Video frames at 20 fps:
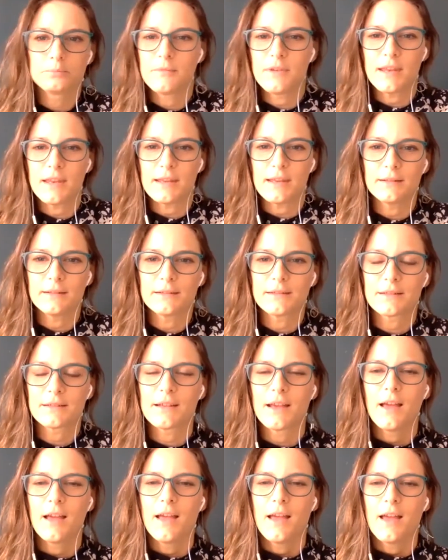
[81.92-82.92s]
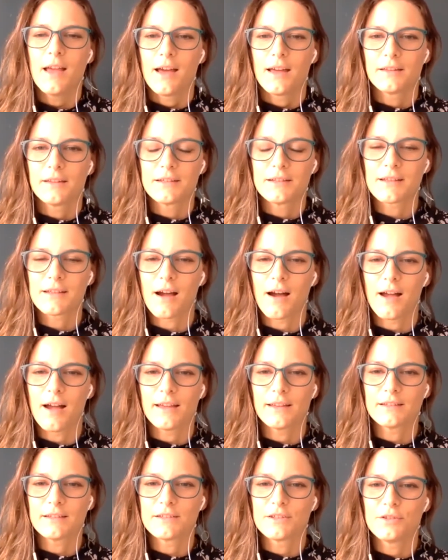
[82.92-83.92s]
needs and
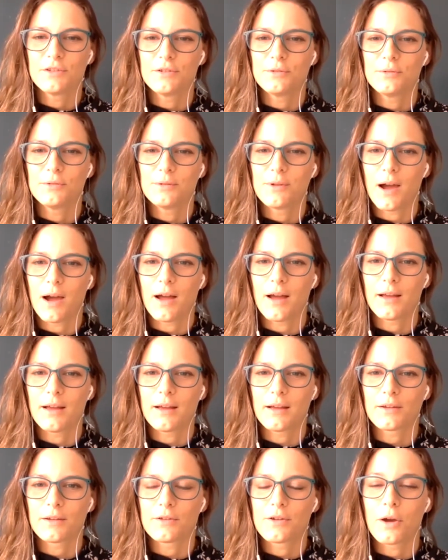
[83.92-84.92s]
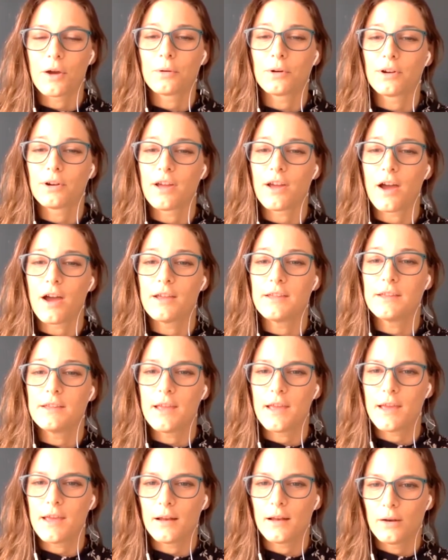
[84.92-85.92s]
desires to go on a
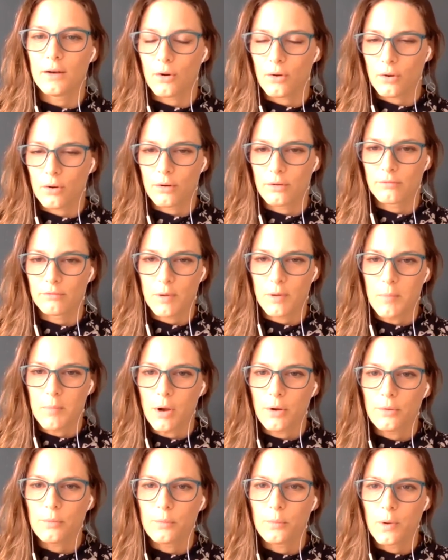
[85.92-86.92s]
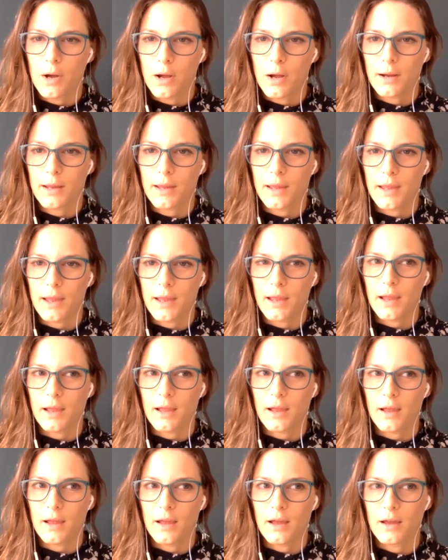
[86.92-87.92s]
year-long remote
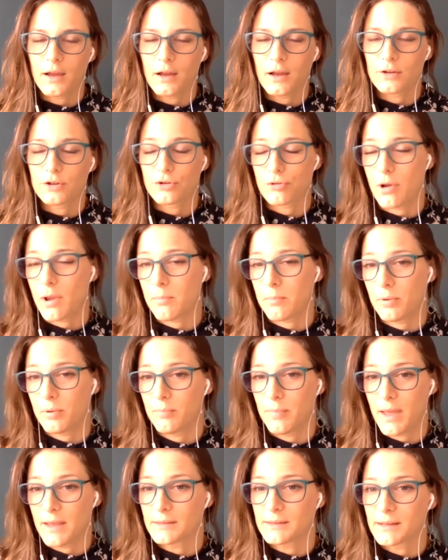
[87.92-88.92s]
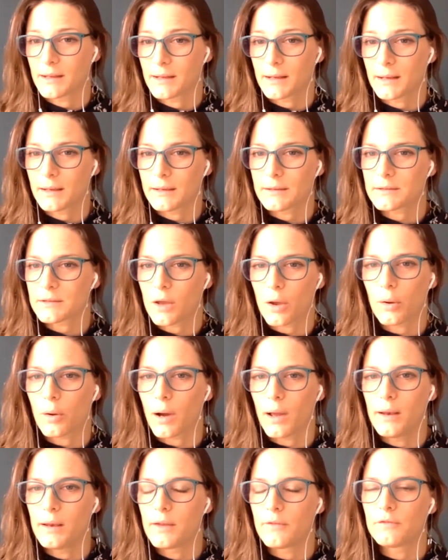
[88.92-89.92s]
working trip, basically. So
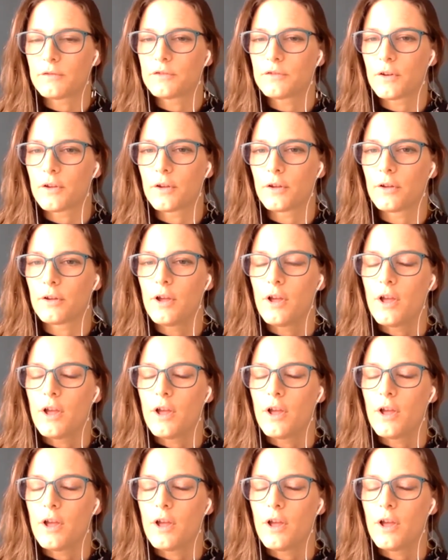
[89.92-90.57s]
I lived for